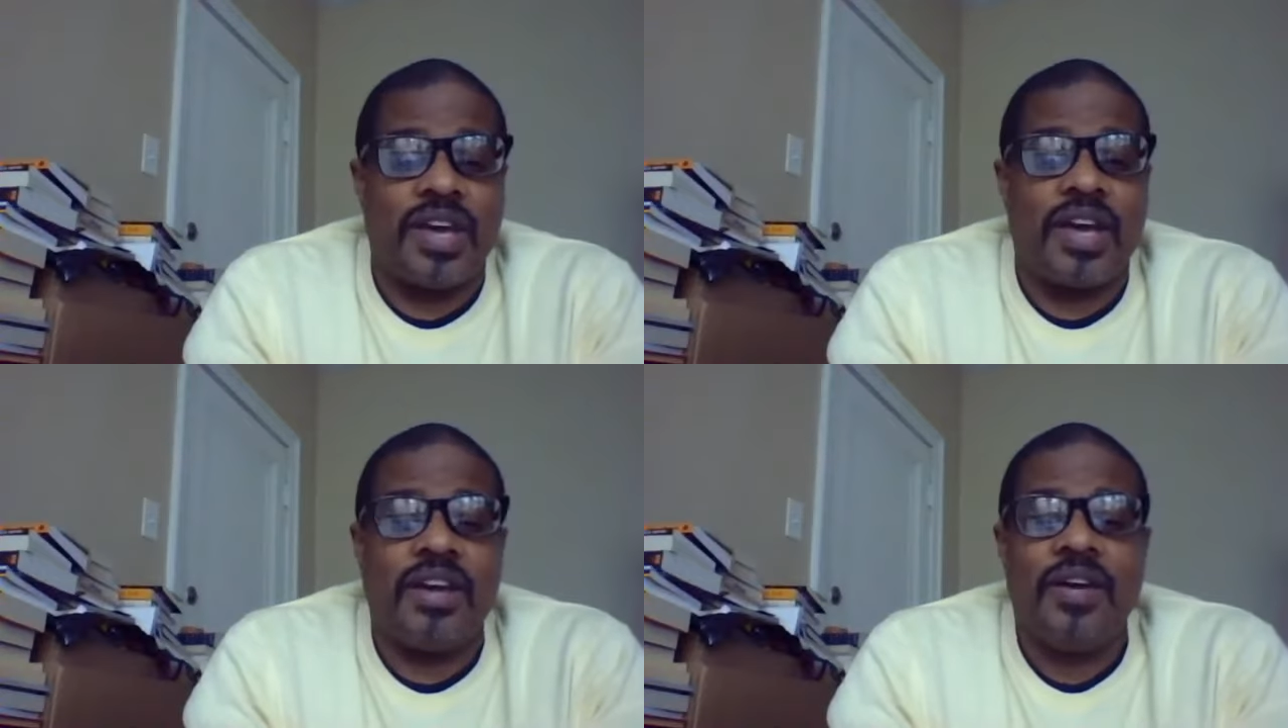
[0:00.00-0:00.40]

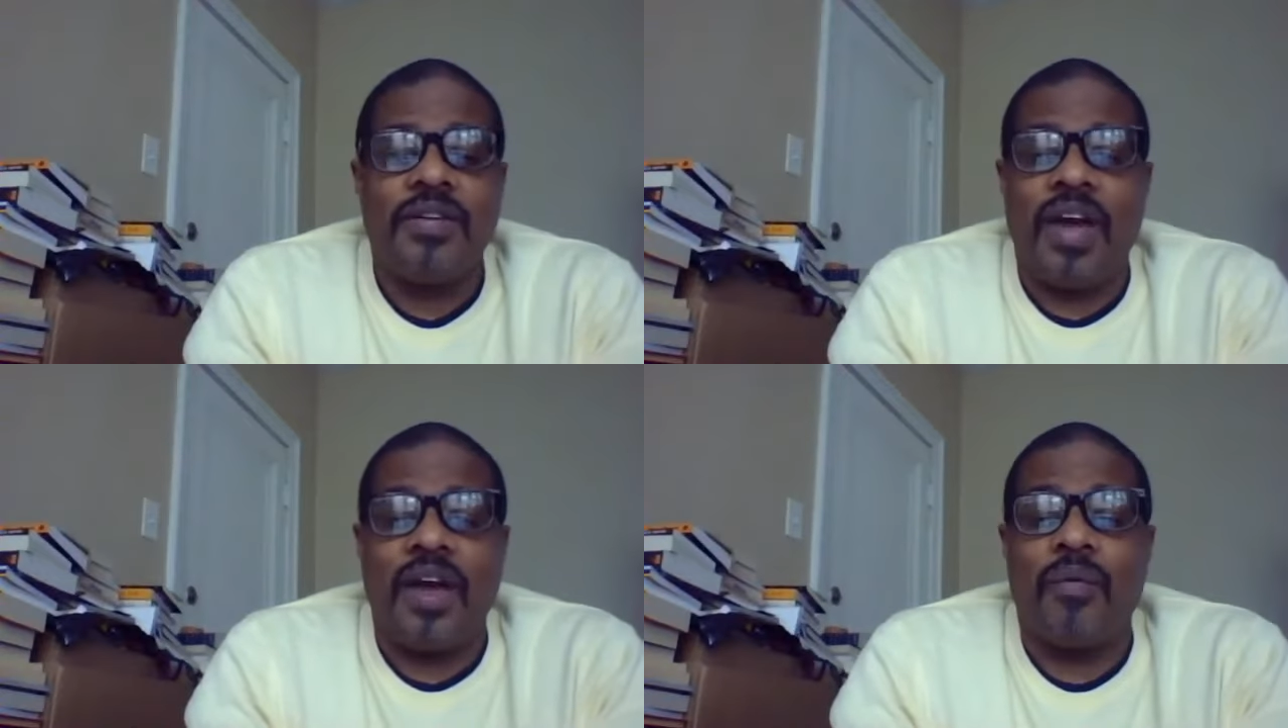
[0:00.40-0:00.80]
say,
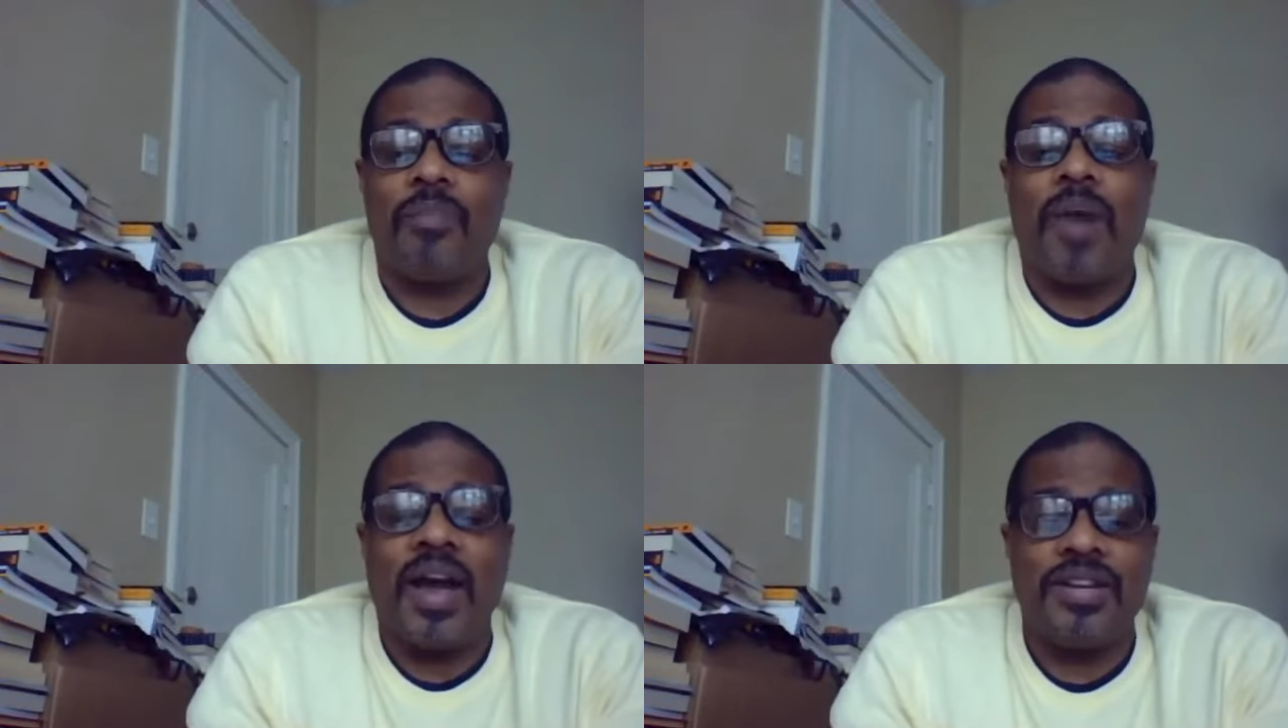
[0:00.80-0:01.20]
hey,
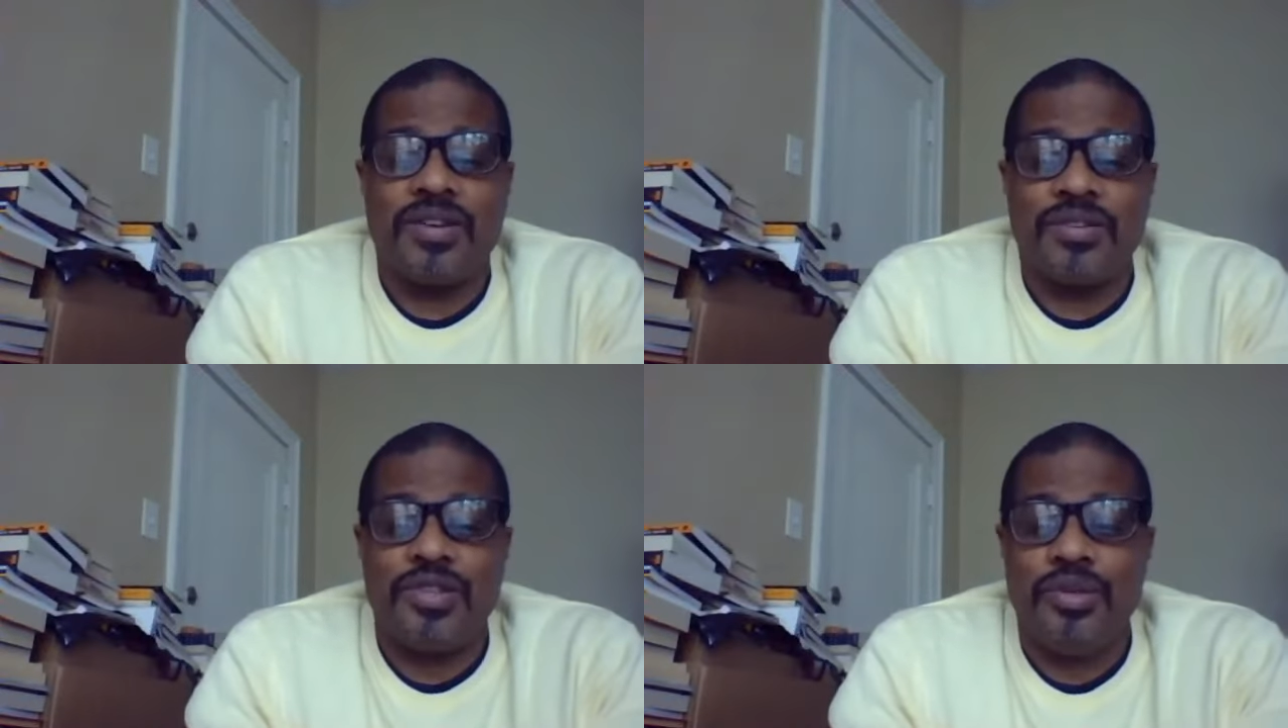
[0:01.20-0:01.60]

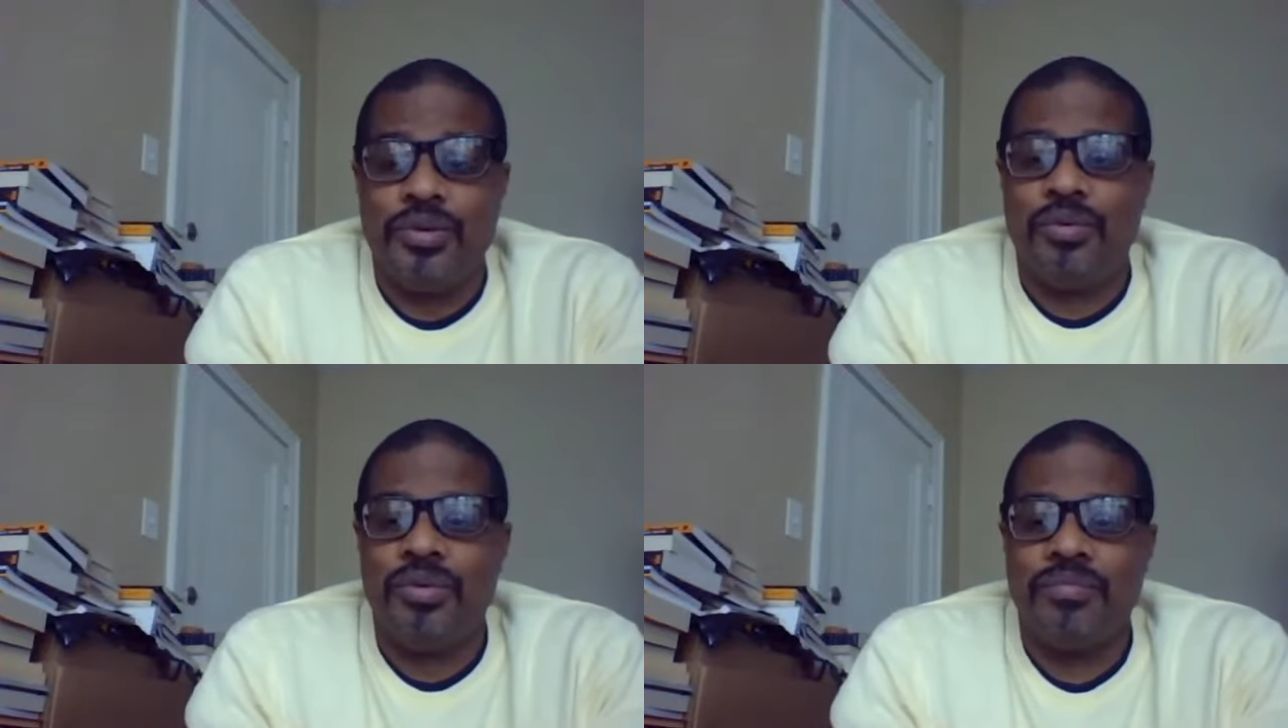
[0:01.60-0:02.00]
reminder
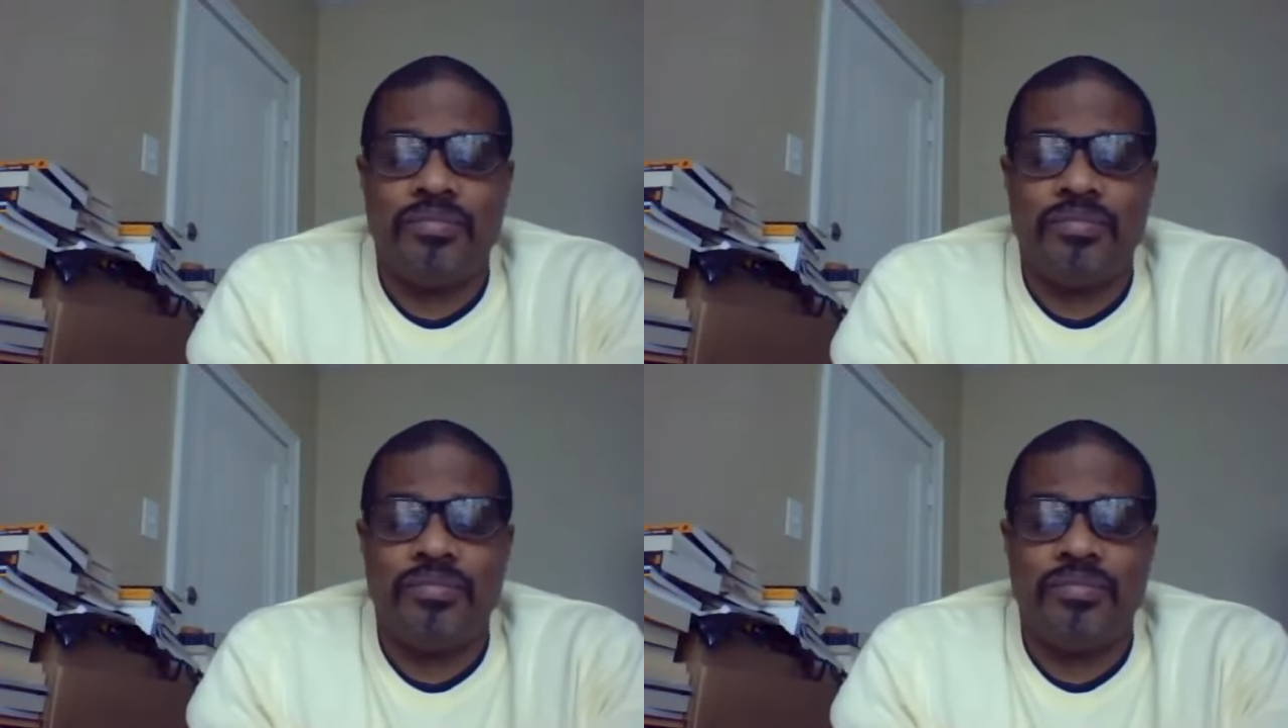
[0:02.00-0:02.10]
to